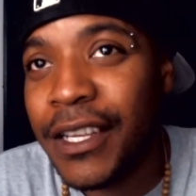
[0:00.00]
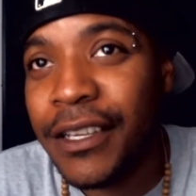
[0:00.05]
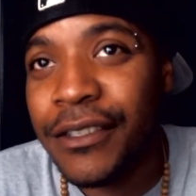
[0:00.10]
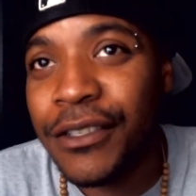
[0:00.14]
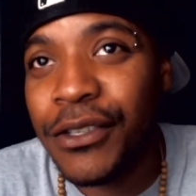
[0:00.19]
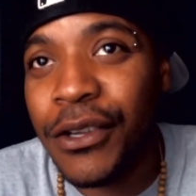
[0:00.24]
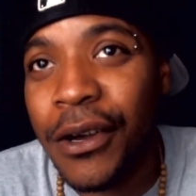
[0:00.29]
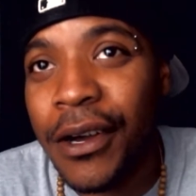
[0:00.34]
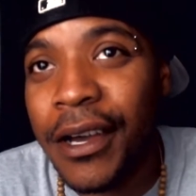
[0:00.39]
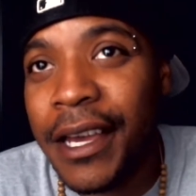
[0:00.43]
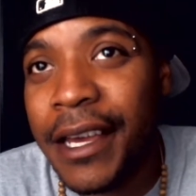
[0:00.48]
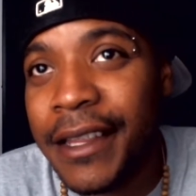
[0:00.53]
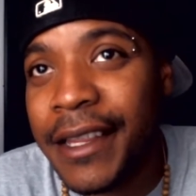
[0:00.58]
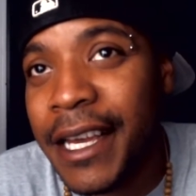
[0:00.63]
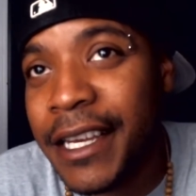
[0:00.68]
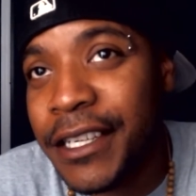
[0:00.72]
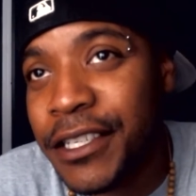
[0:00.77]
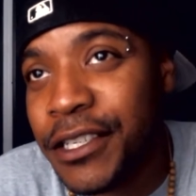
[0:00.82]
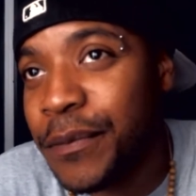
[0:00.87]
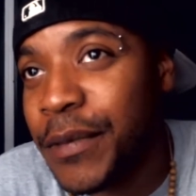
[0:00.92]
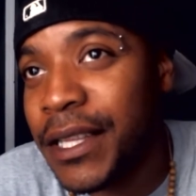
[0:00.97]
So that
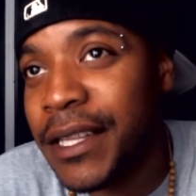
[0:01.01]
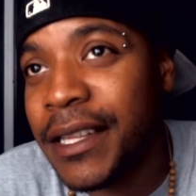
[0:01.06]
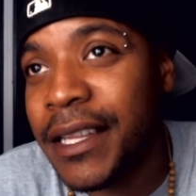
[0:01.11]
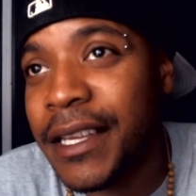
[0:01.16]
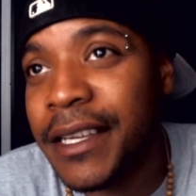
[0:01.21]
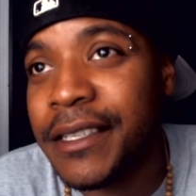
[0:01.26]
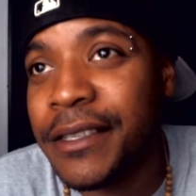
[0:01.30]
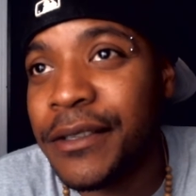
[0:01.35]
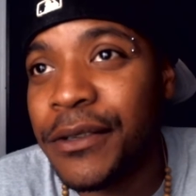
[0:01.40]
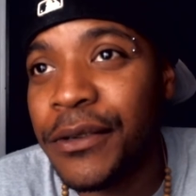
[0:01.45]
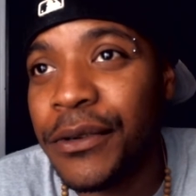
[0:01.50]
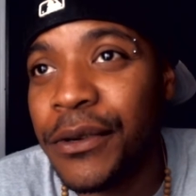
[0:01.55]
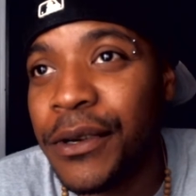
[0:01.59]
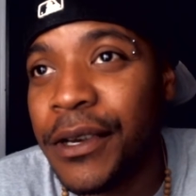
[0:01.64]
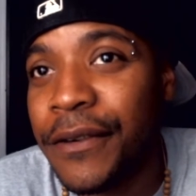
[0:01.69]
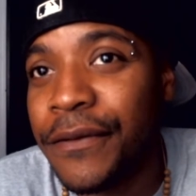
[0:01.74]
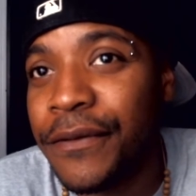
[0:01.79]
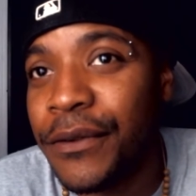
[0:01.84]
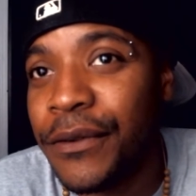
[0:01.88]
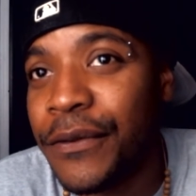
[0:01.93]
should be the lesson to you.